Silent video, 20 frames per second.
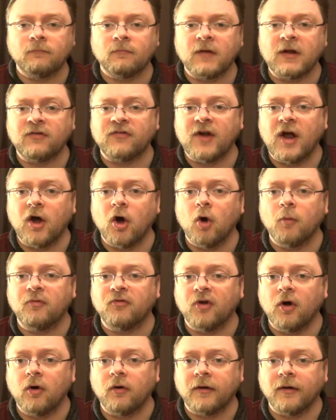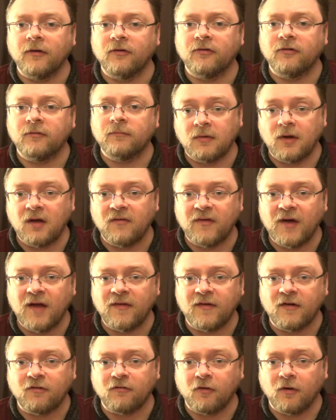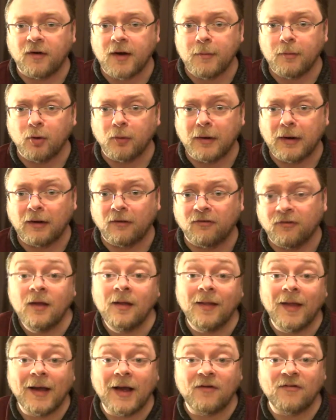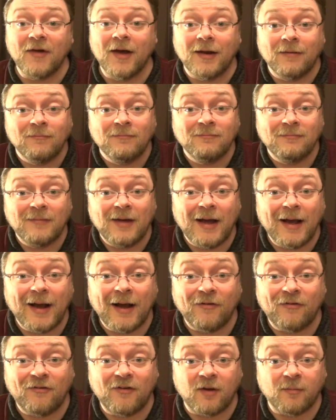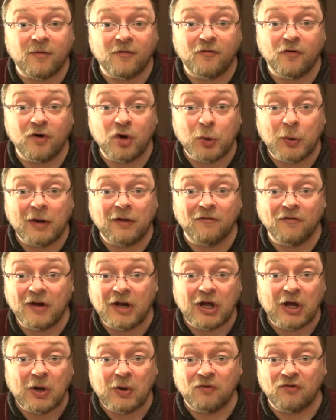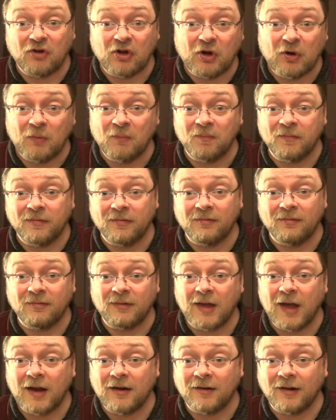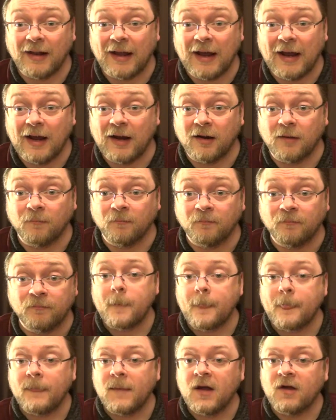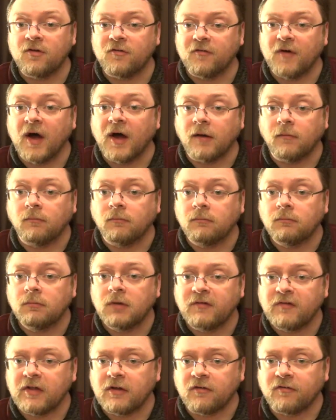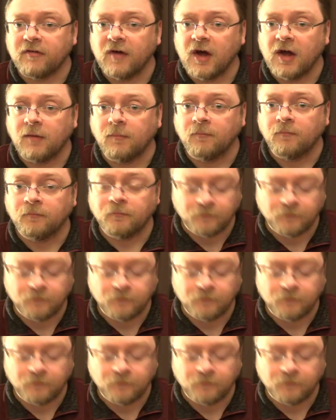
At least I hope so, because I've had these for a couple weeks. Like I said, I got sick before doing a video, so got delayed and it's fine. Everything's fine.